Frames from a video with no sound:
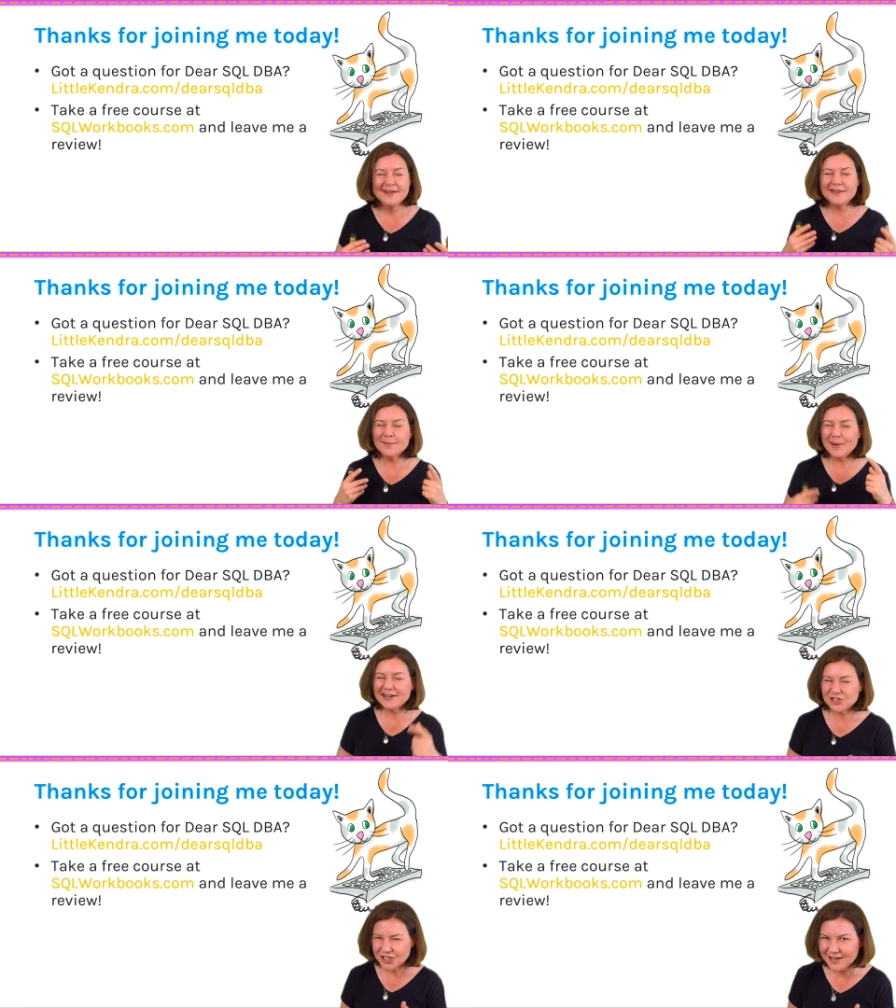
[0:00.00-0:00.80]
that my
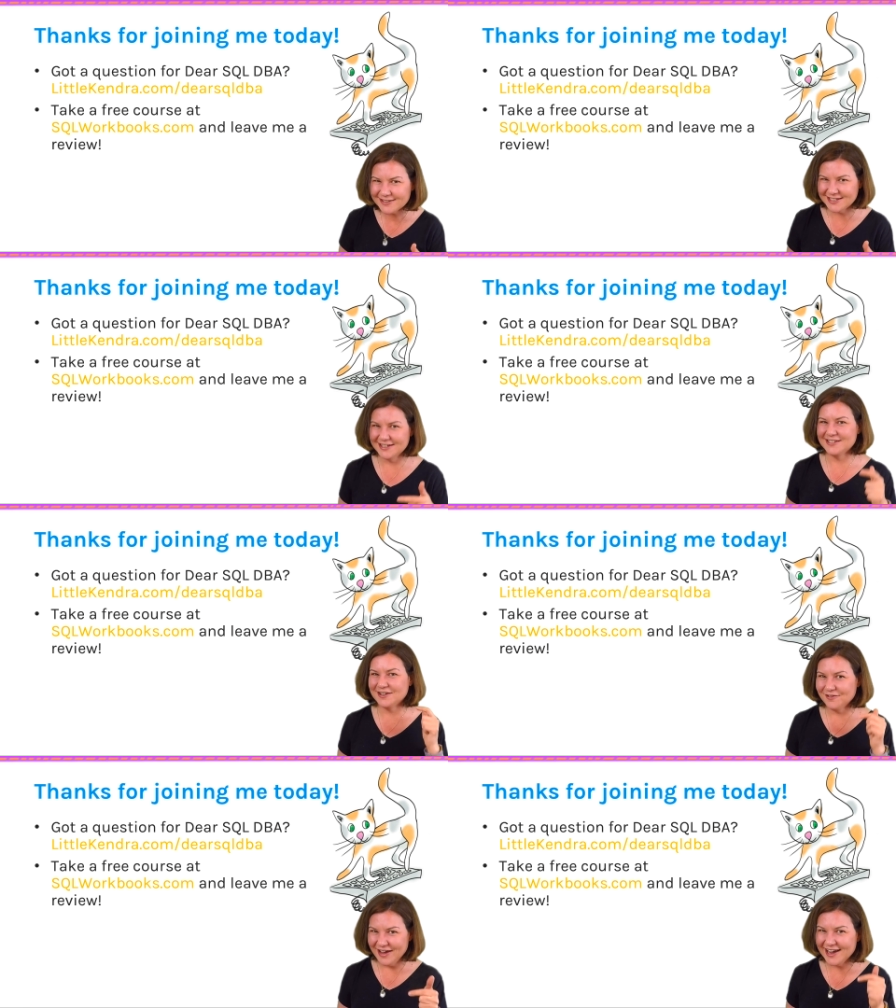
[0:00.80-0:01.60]
chances
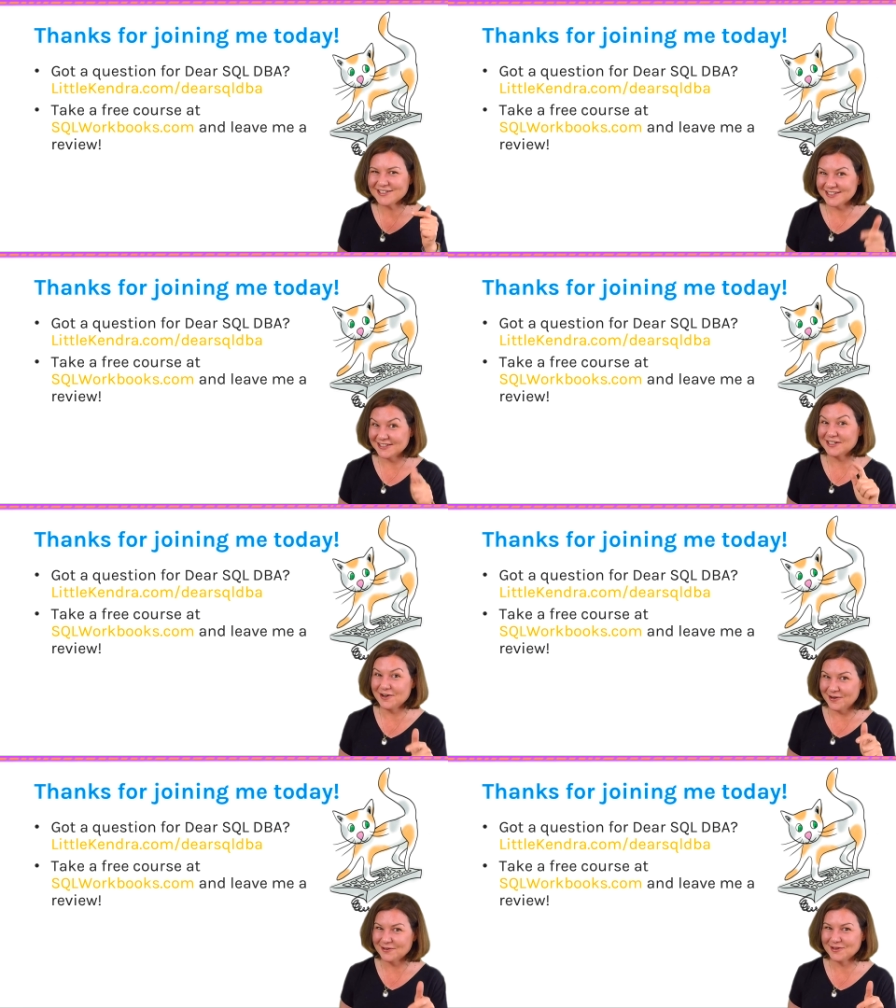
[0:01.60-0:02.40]
of actually
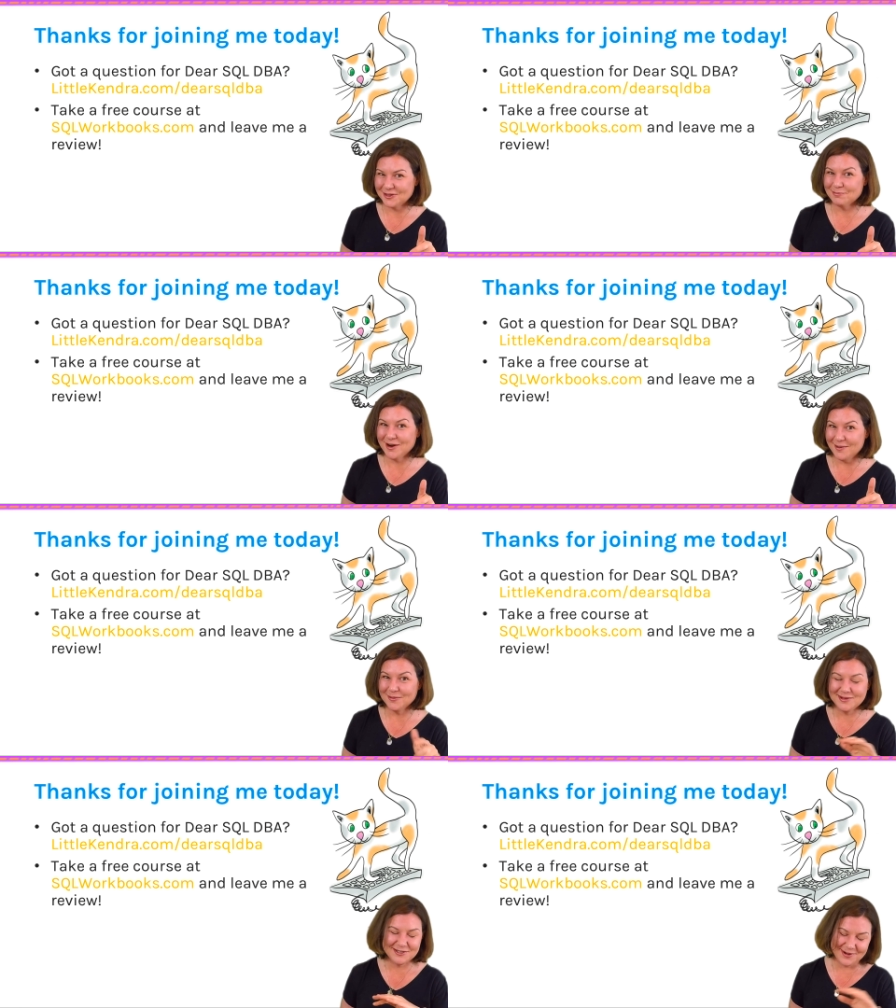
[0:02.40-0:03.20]
knowing what the
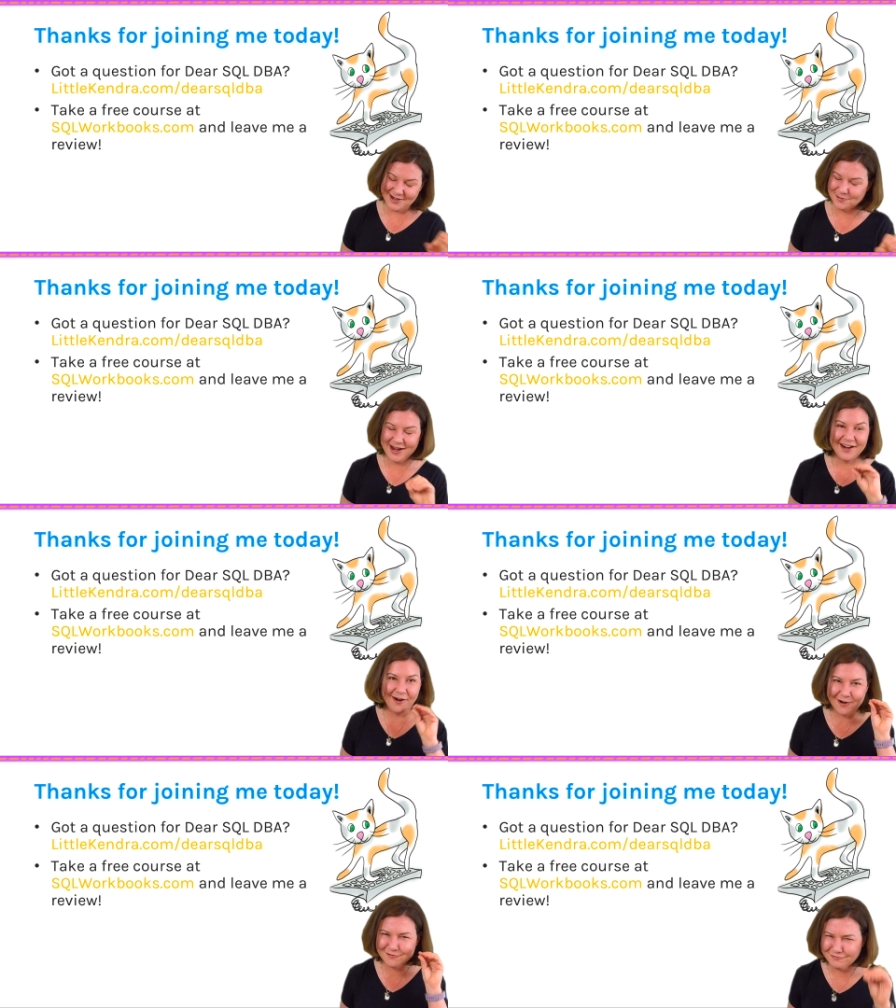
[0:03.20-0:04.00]
problem is right away
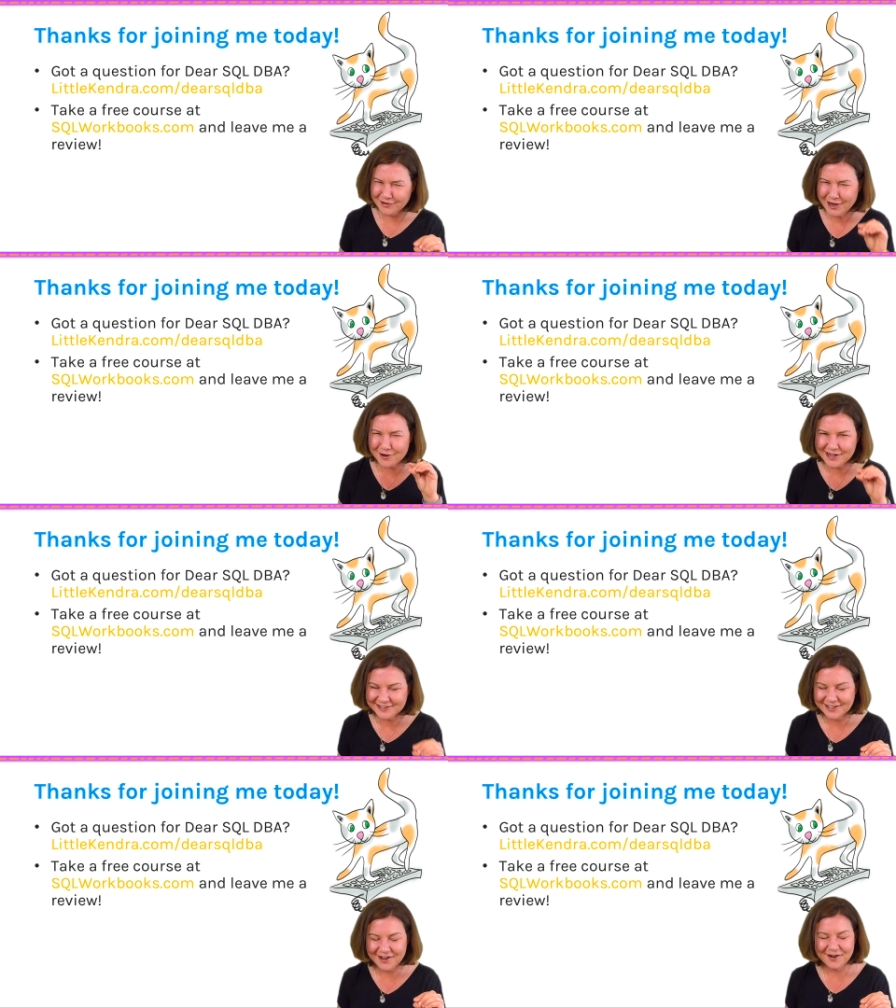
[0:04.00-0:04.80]
are very
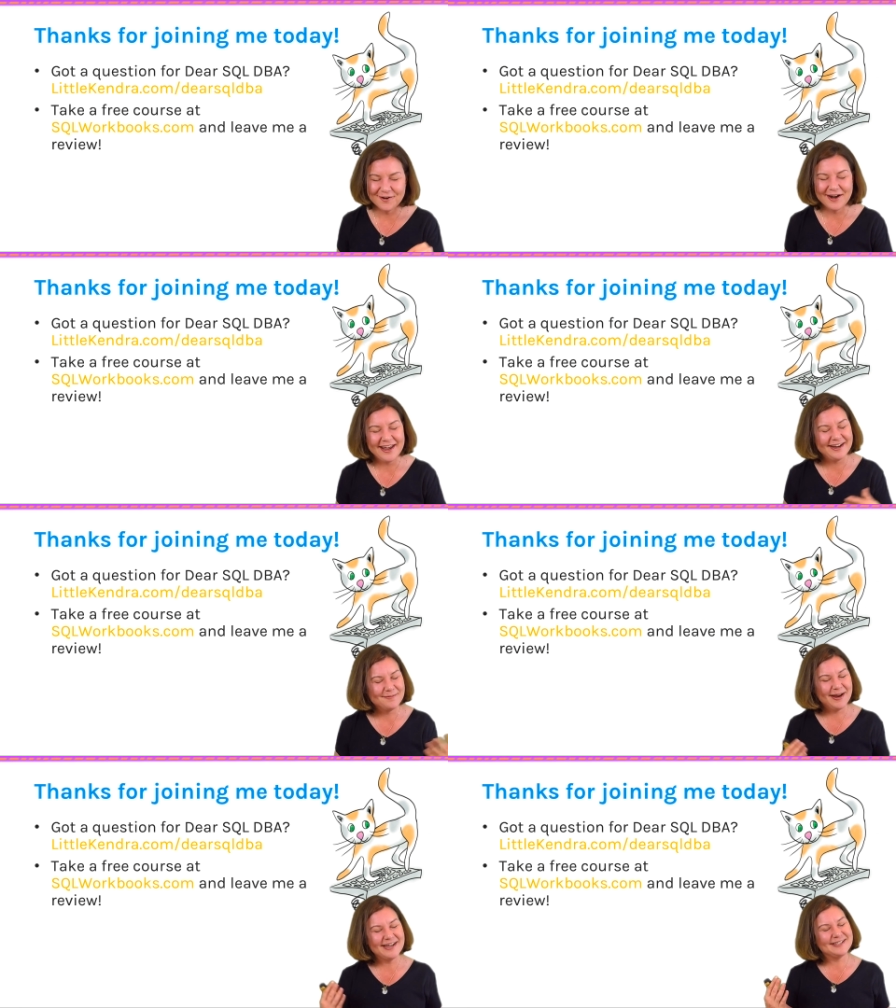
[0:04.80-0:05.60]
low and it
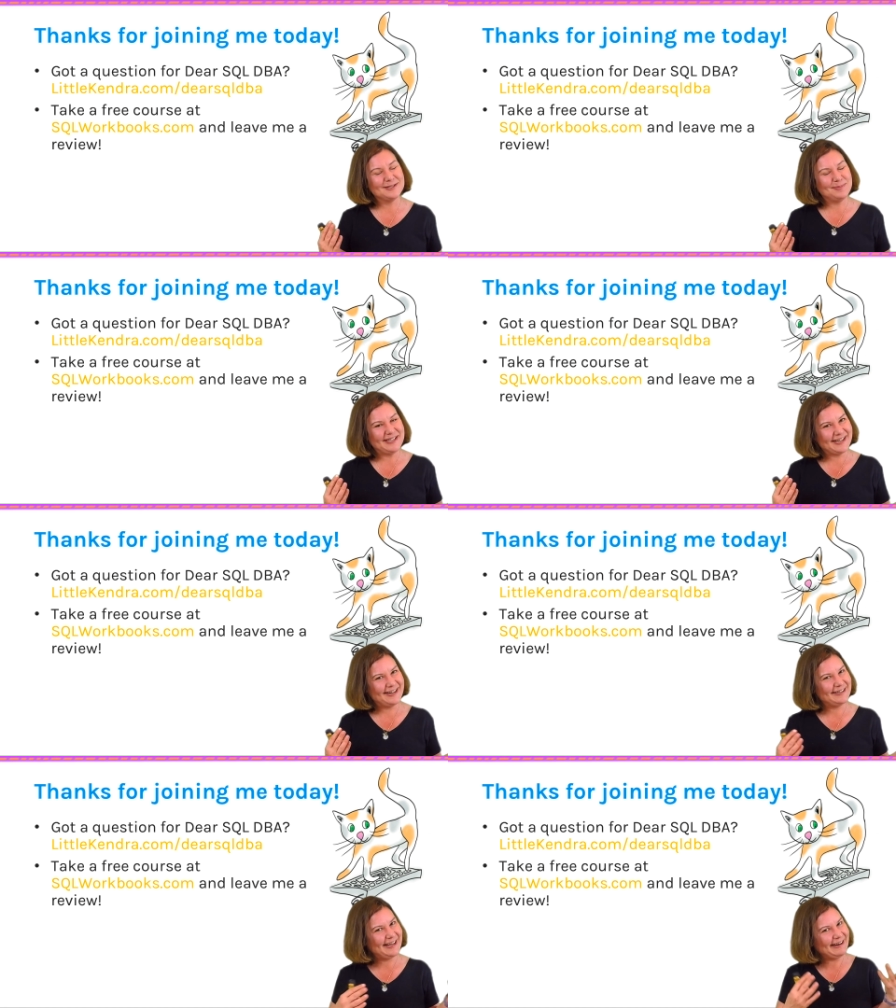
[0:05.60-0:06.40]
might just be kind
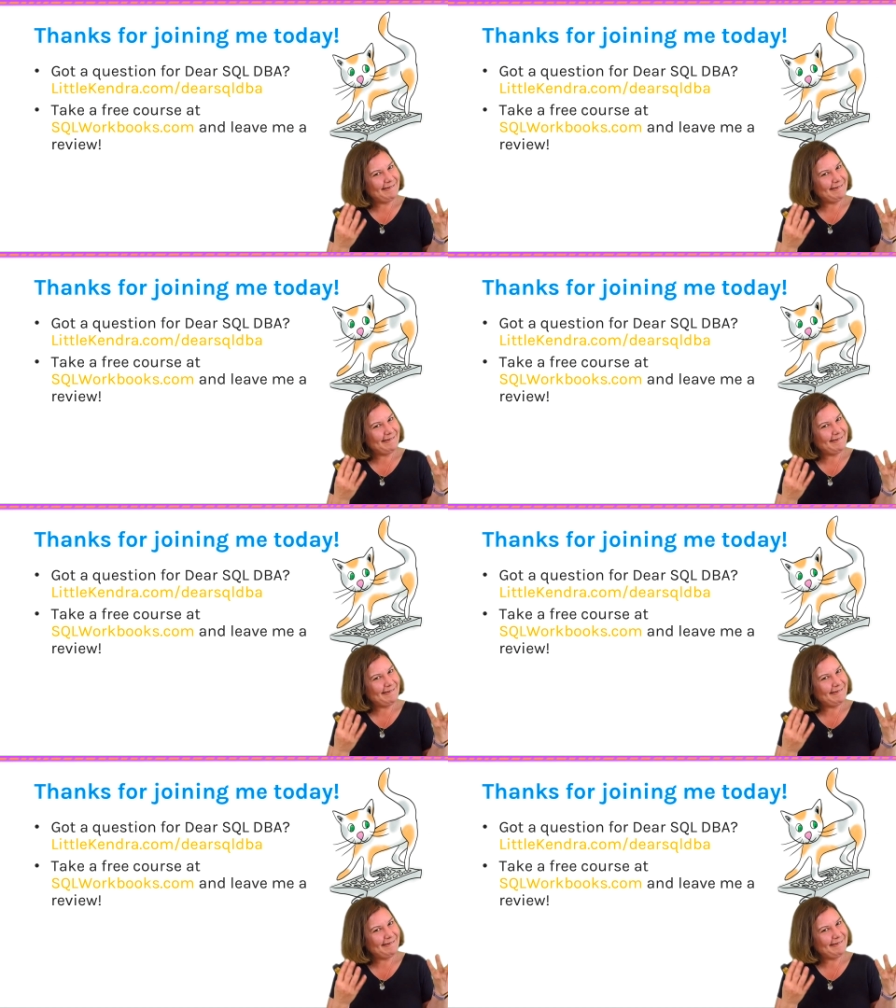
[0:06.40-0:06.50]
of like